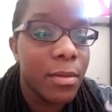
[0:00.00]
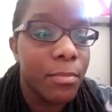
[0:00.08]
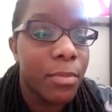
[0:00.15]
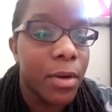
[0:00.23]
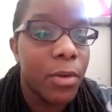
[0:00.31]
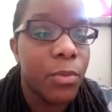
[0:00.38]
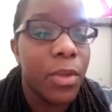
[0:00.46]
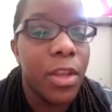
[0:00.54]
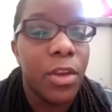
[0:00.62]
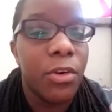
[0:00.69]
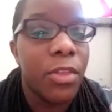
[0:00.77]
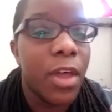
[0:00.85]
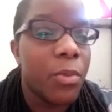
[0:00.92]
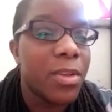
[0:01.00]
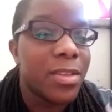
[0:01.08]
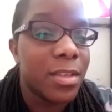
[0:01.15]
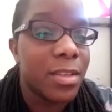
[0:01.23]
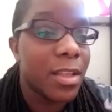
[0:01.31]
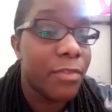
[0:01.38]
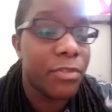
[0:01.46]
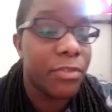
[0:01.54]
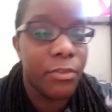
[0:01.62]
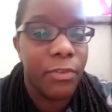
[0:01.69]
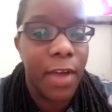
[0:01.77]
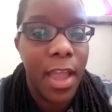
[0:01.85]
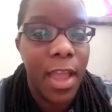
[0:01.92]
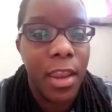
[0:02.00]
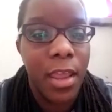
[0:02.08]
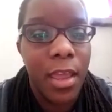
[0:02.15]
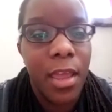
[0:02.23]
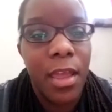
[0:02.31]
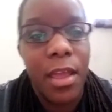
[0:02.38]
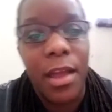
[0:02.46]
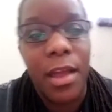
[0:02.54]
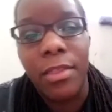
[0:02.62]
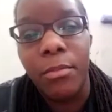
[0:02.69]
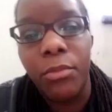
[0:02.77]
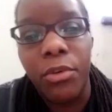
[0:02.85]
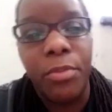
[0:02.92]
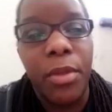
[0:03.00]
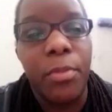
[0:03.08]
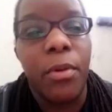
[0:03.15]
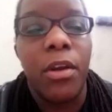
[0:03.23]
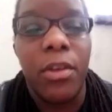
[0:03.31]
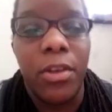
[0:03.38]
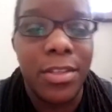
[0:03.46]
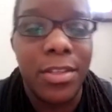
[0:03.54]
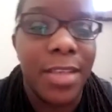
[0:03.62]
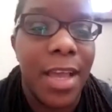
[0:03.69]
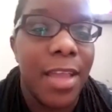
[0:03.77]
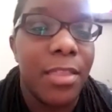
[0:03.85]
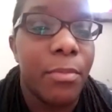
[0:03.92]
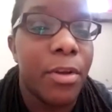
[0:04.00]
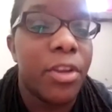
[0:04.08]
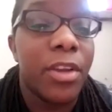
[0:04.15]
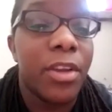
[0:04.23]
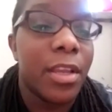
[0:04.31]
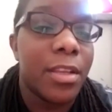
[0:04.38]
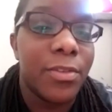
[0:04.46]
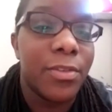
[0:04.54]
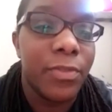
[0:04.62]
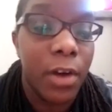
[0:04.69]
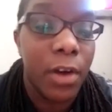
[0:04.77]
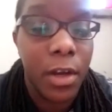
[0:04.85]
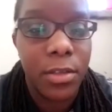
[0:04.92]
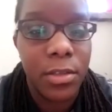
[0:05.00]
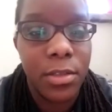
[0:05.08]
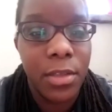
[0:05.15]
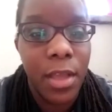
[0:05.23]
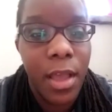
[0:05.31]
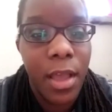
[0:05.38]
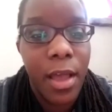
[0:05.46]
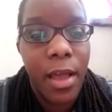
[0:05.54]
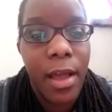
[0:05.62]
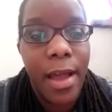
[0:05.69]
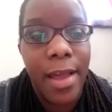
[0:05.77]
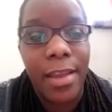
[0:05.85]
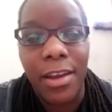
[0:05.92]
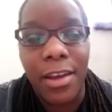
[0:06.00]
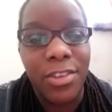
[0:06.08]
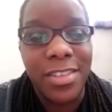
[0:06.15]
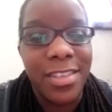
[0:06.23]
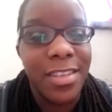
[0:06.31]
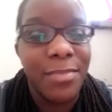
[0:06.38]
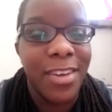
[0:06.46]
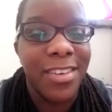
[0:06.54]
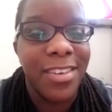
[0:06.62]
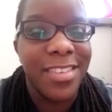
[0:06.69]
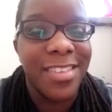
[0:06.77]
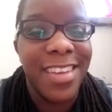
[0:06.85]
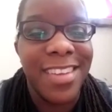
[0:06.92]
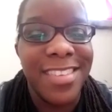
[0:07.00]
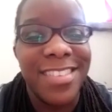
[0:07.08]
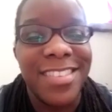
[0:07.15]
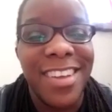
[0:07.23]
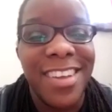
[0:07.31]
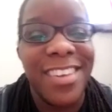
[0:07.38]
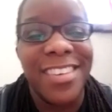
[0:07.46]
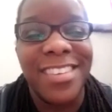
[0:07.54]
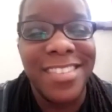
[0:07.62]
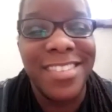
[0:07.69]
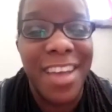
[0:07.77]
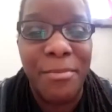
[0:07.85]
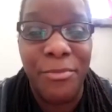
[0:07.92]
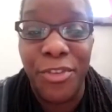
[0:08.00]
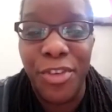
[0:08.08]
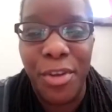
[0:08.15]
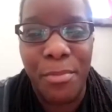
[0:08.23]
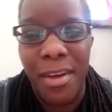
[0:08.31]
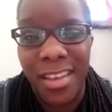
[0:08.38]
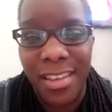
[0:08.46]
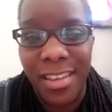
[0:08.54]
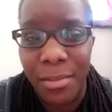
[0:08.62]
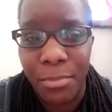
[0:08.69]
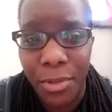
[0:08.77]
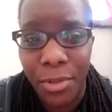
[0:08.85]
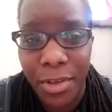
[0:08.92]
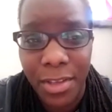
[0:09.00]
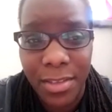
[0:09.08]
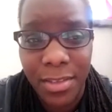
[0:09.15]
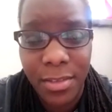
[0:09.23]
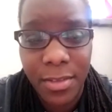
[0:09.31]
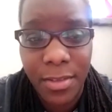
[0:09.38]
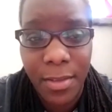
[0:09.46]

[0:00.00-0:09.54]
But we know that we still have to fight. And the more people on our side, the better it is for us. And I also need them to understand this is not the time for your marketing ploys.